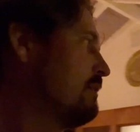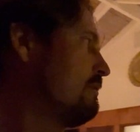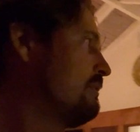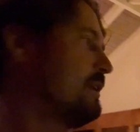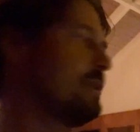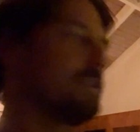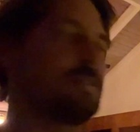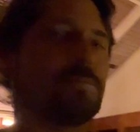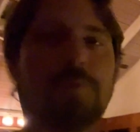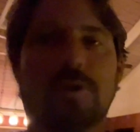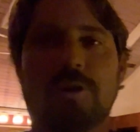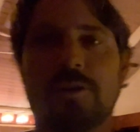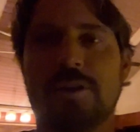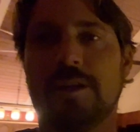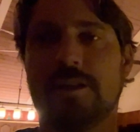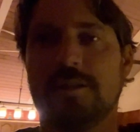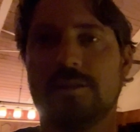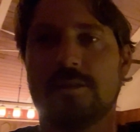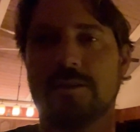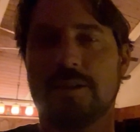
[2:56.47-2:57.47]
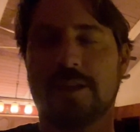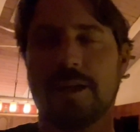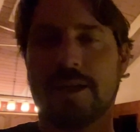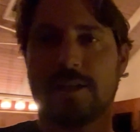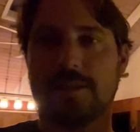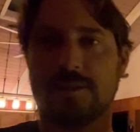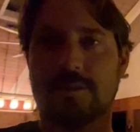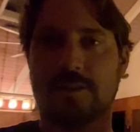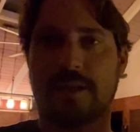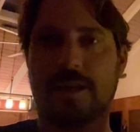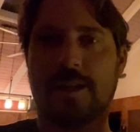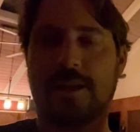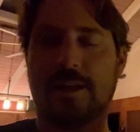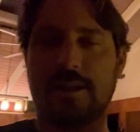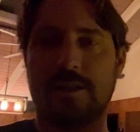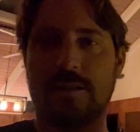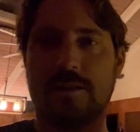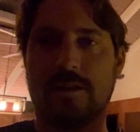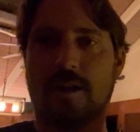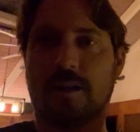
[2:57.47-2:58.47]
this mode is. Like it's kind
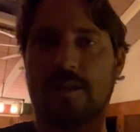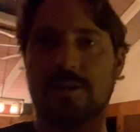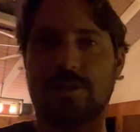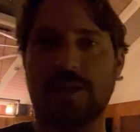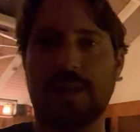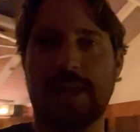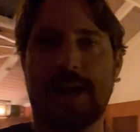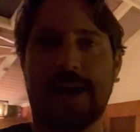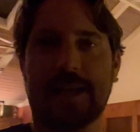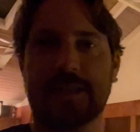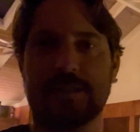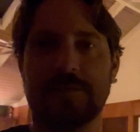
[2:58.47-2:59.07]
of chillax